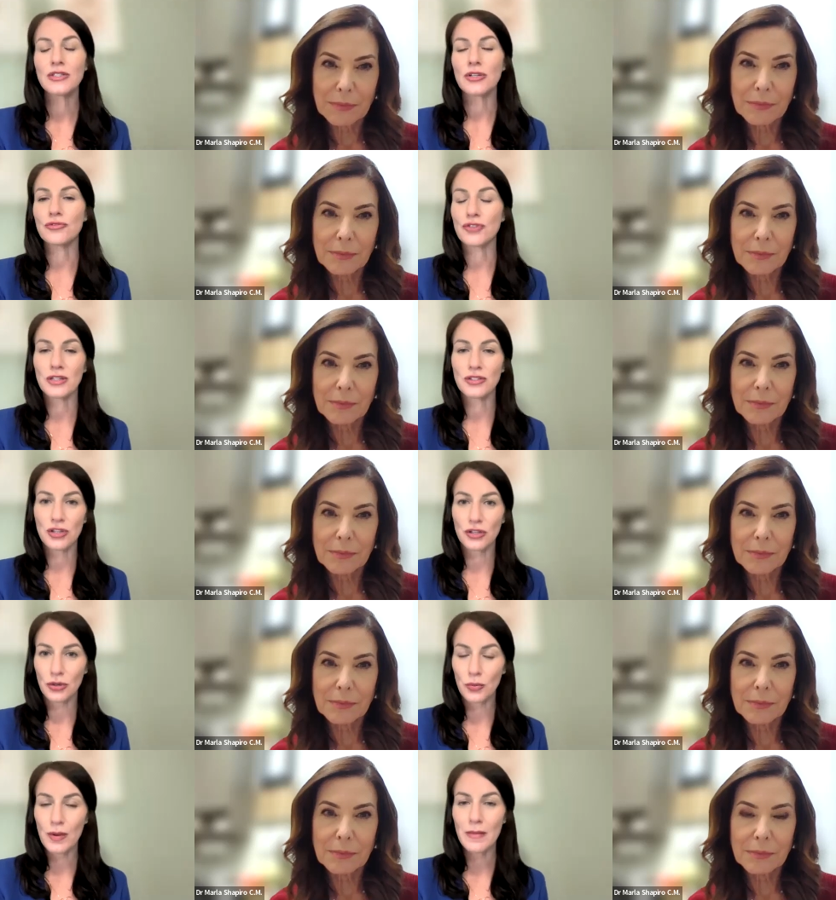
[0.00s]
Speaker 1: So
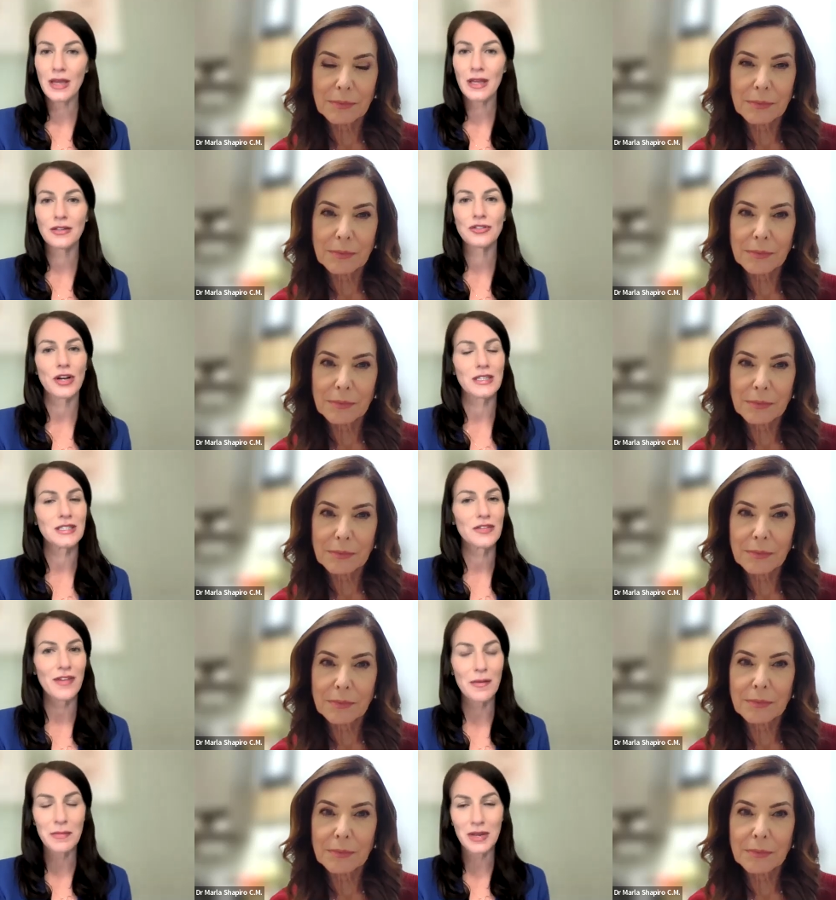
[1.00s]
transgender women,
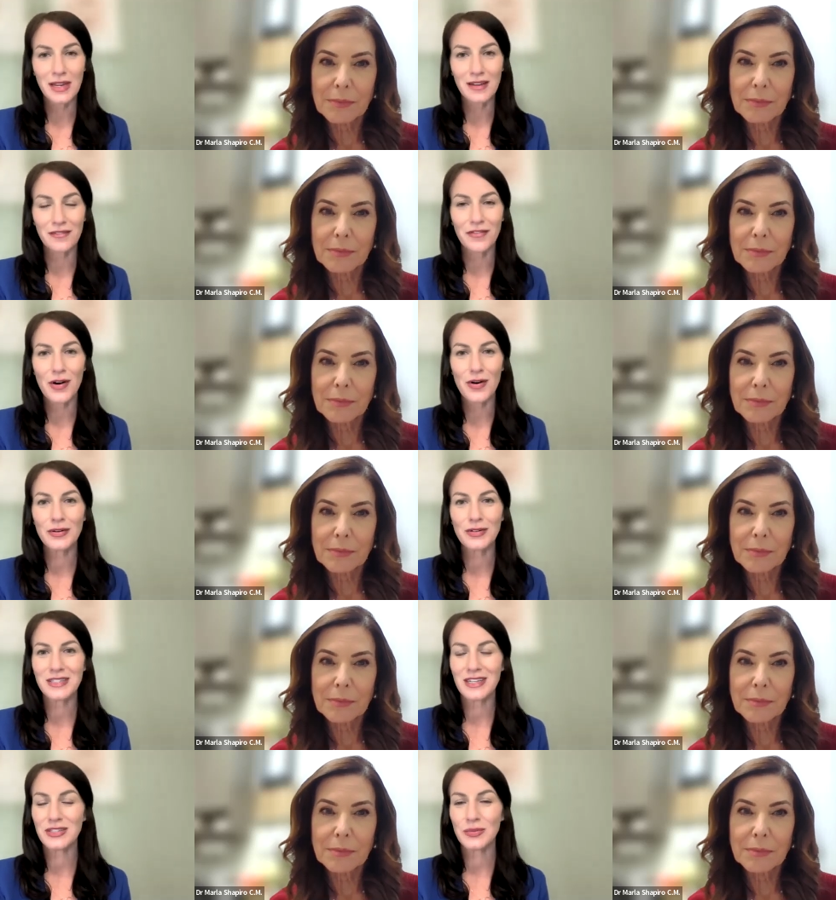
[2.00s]
trans feminine
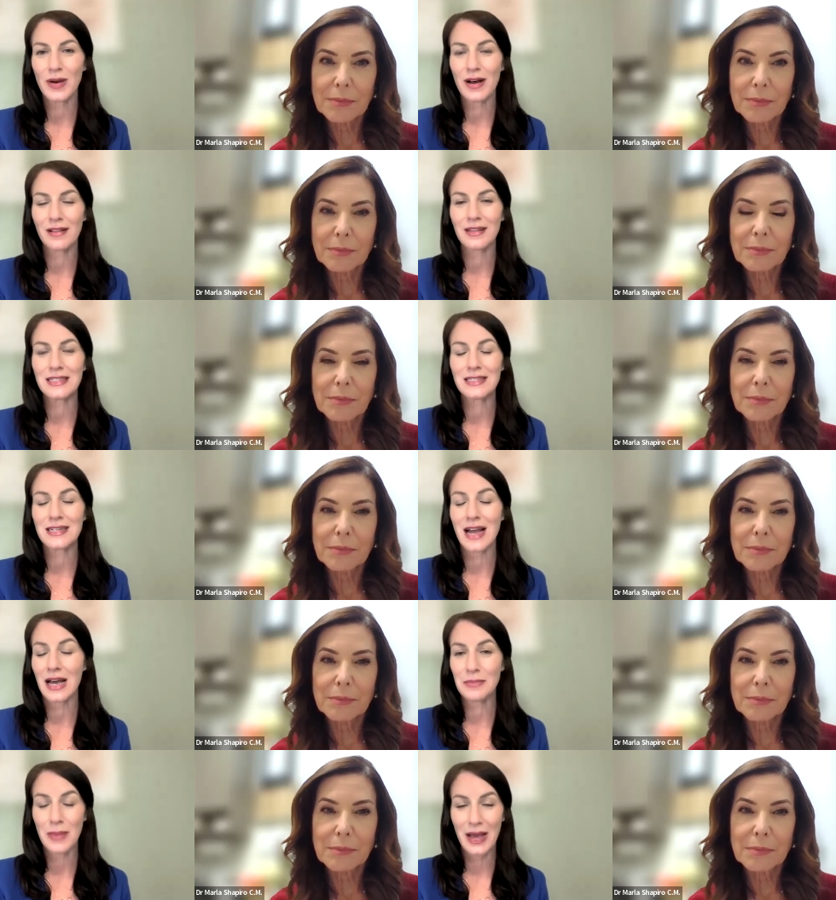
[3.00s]
folks, as well as
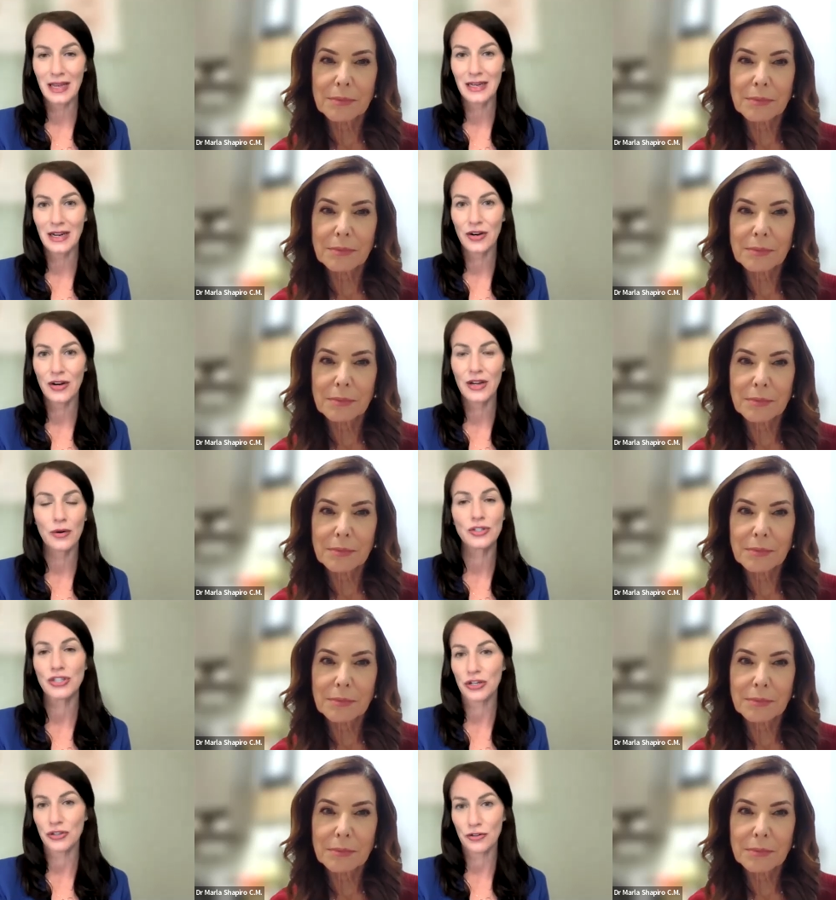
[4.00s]
non binary
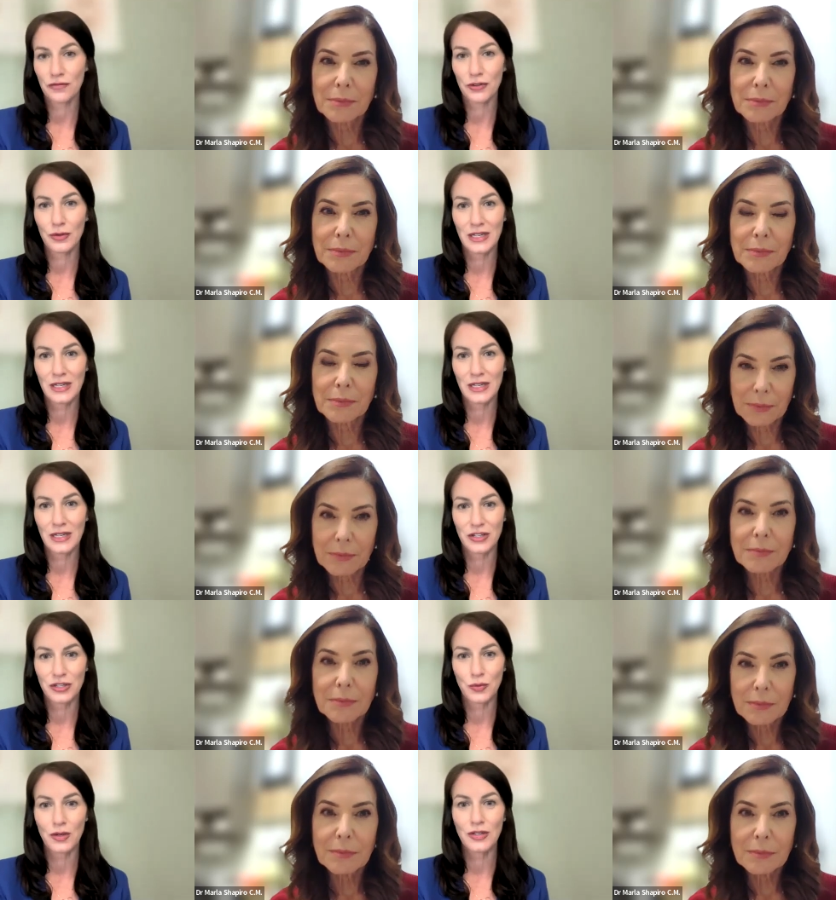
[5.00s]
or gender fluid
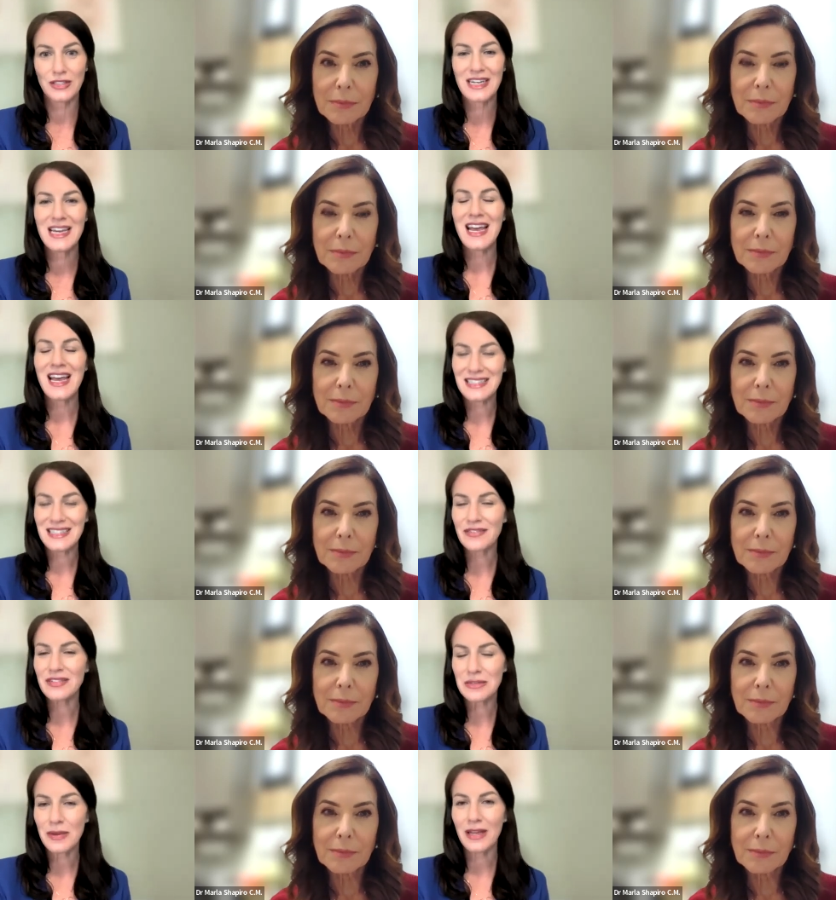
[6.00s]
individuals. And
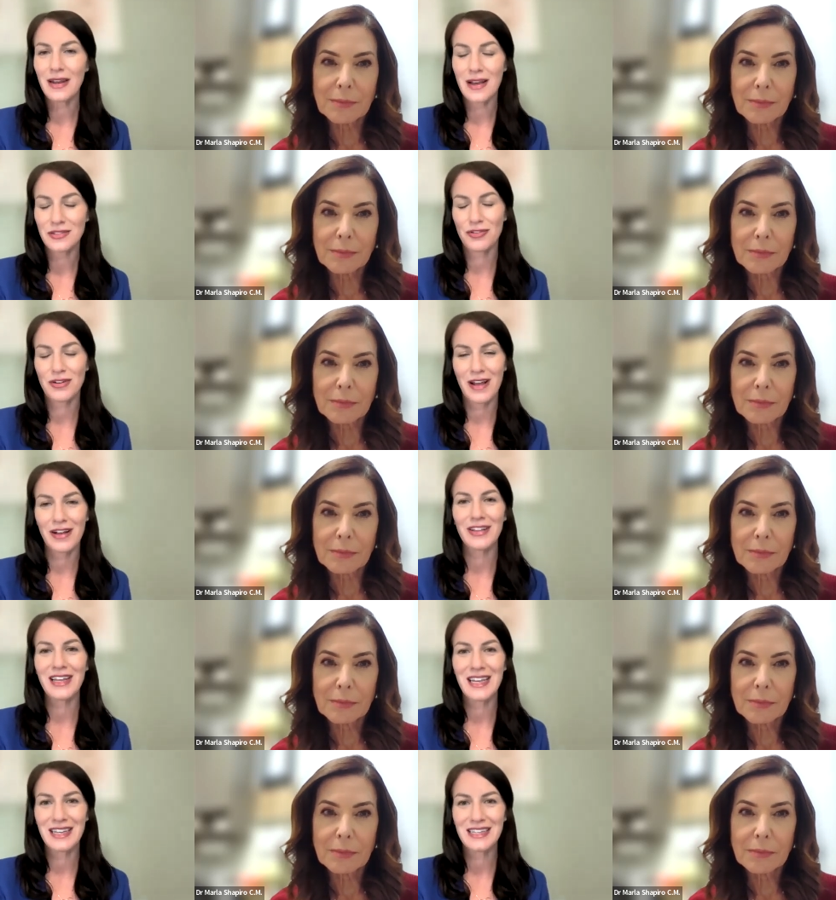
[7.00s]
17 beta
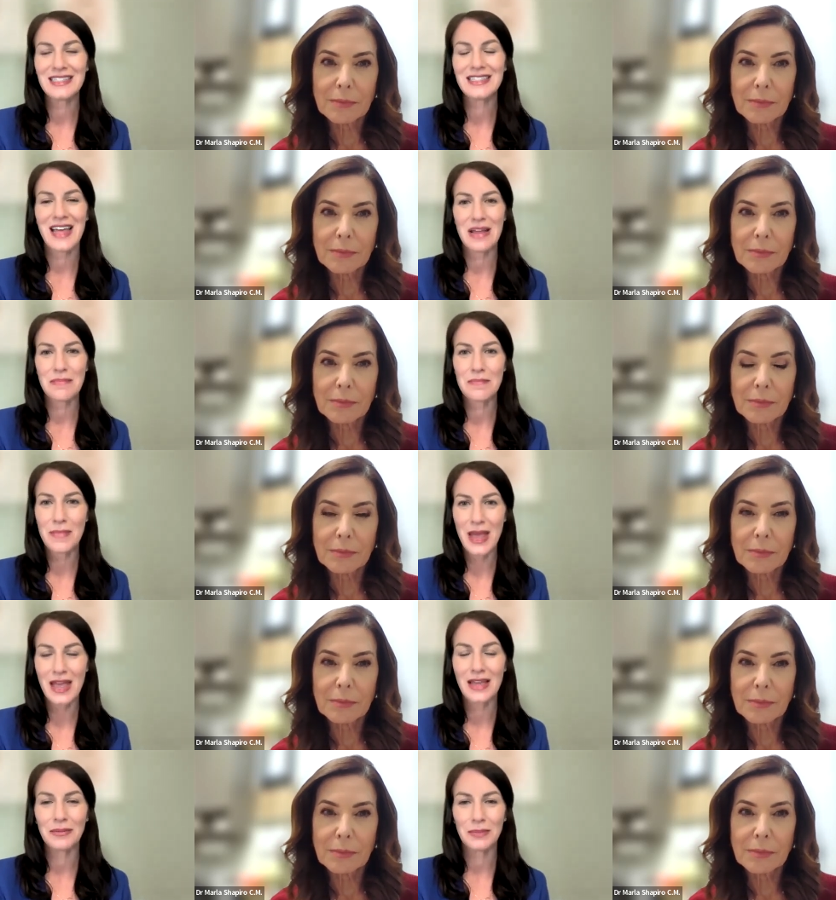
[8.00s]
estradiol is that
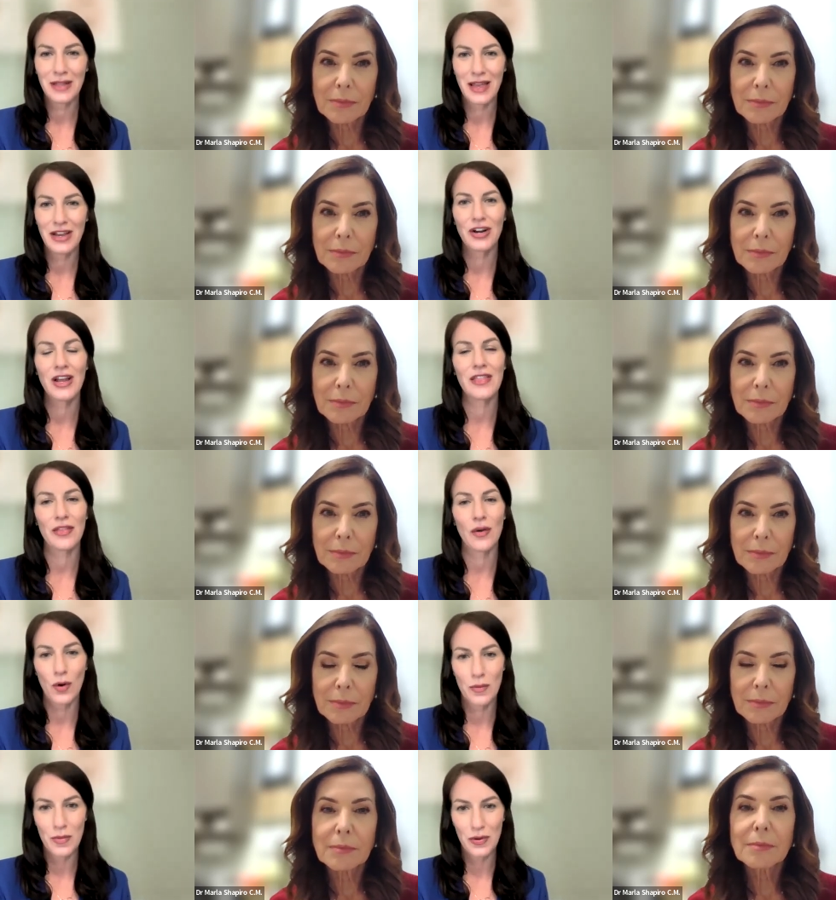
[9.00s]
main player in
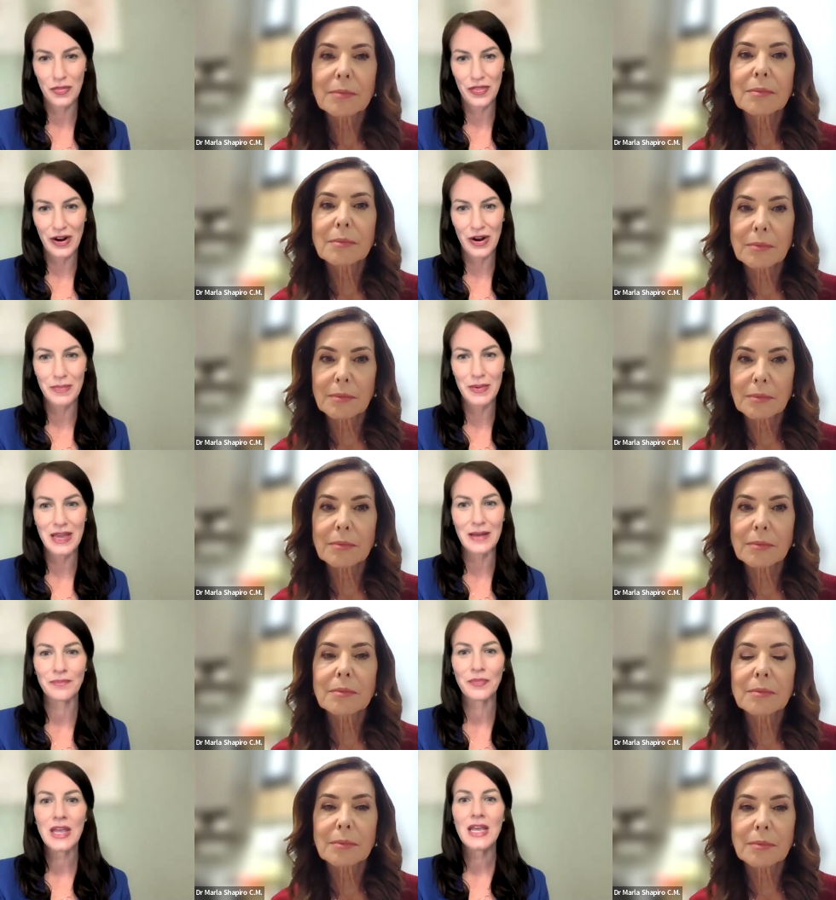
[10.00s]
the hormone
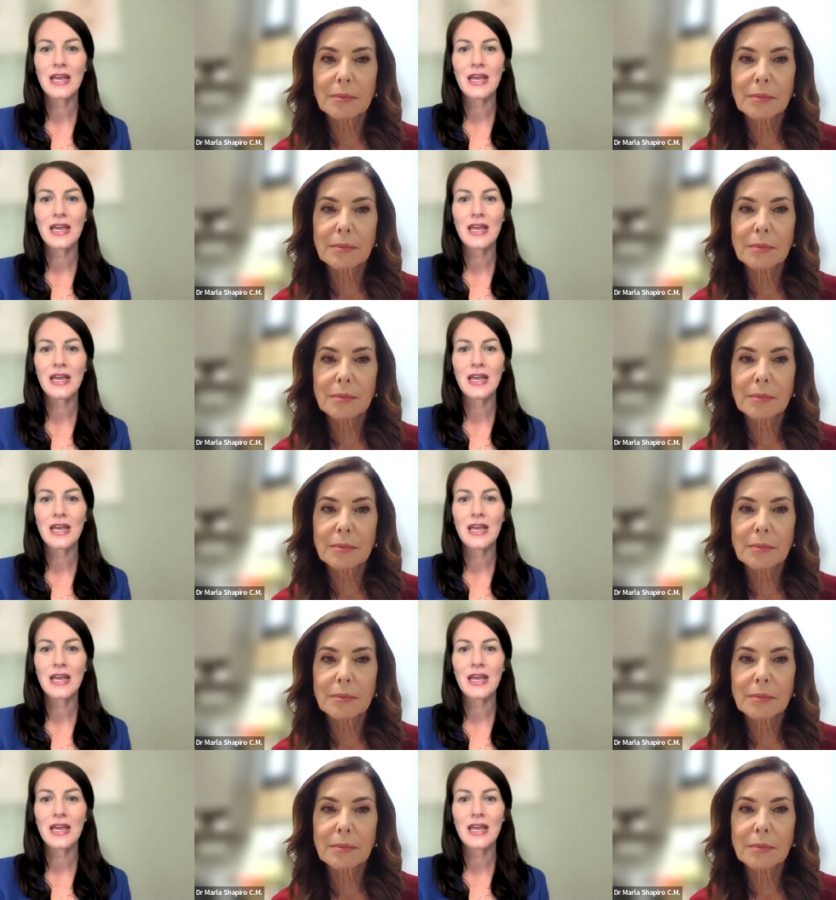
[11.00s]
therapy.